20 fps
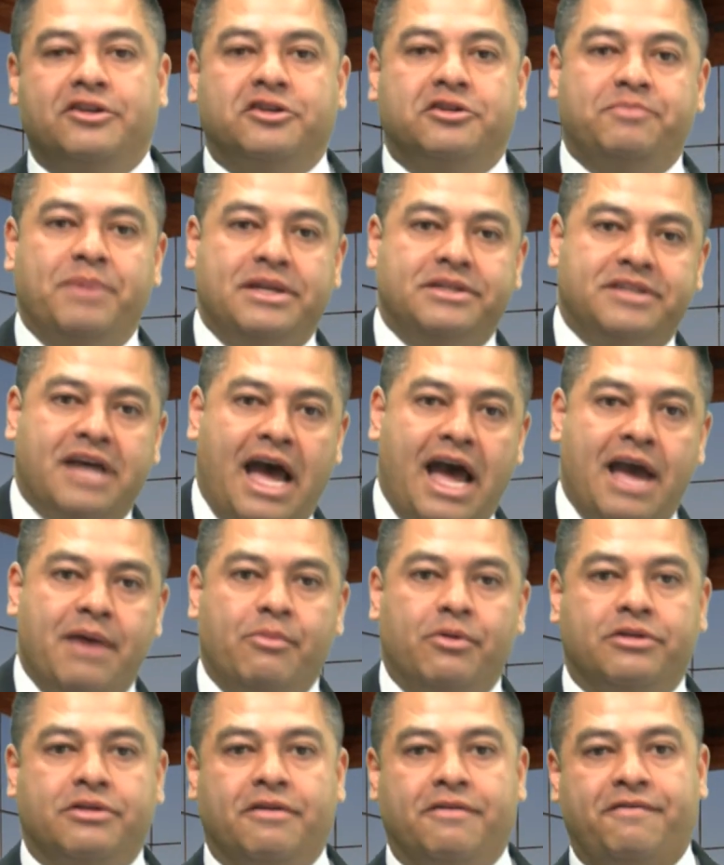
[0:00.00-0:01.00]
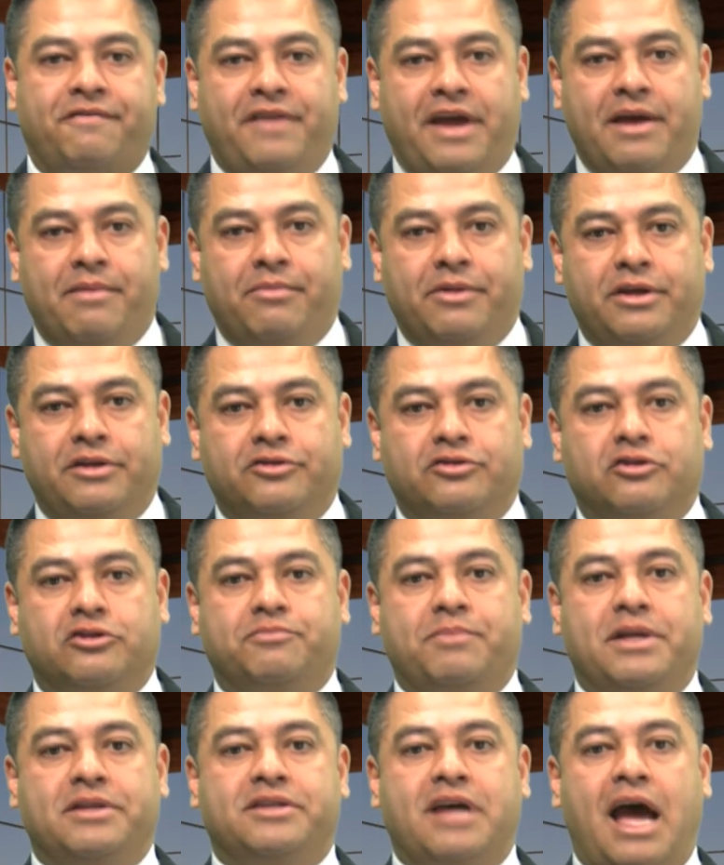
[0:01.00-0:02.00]
to spend time with their families or
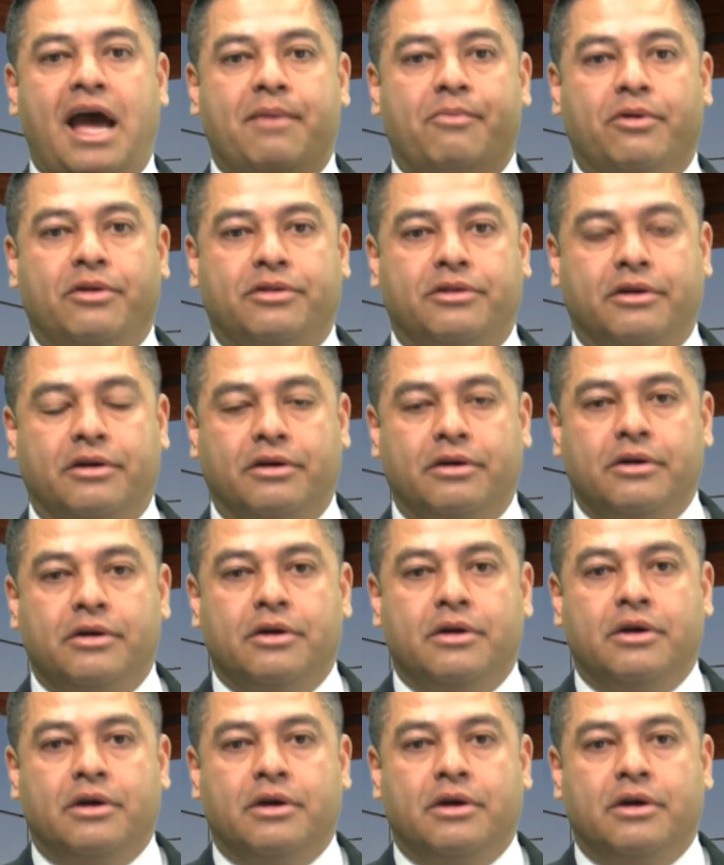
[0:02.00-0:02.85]
spend time with their